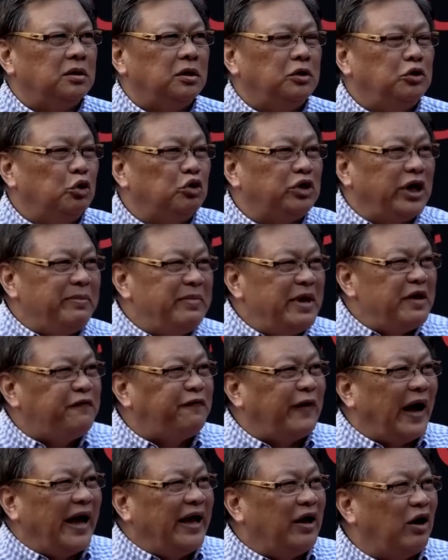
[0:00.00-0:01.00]
You give me
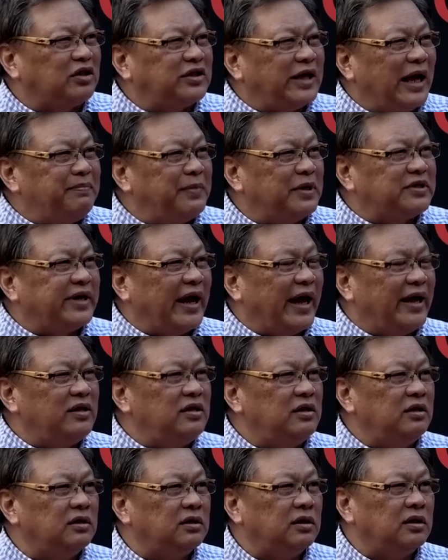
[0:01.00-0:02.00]
5 or
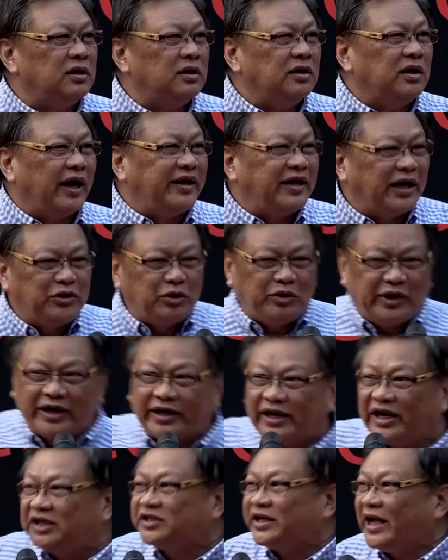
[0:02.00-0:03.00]
10%, and then you
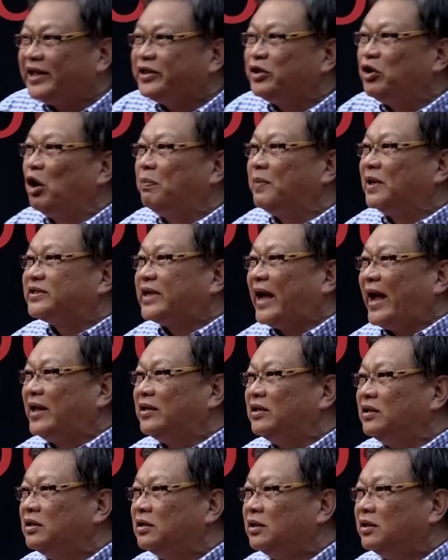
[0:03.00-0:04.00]
increase
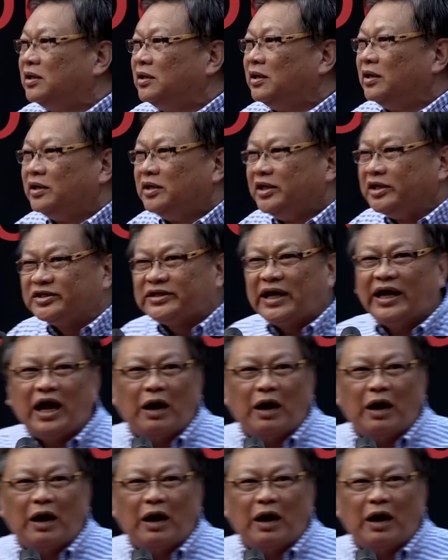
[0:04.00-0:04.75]
80%. Is that